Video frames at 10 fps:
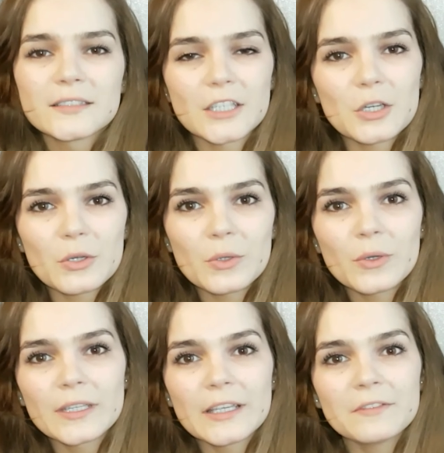
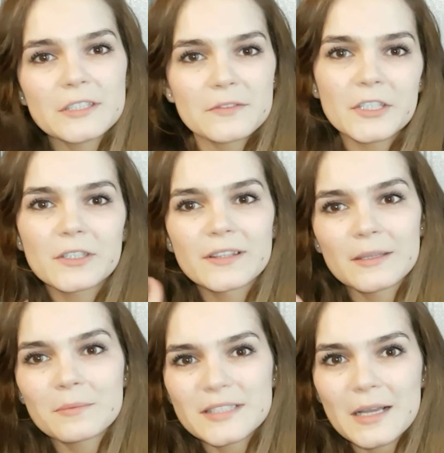So give this video a
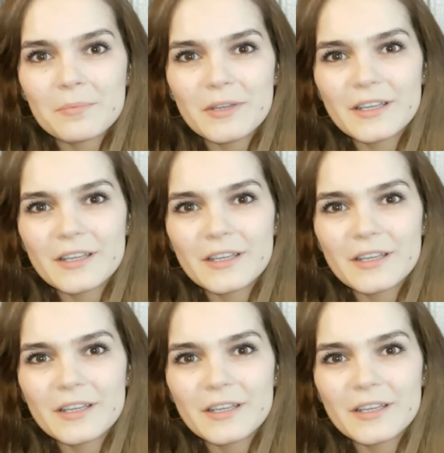thumbs up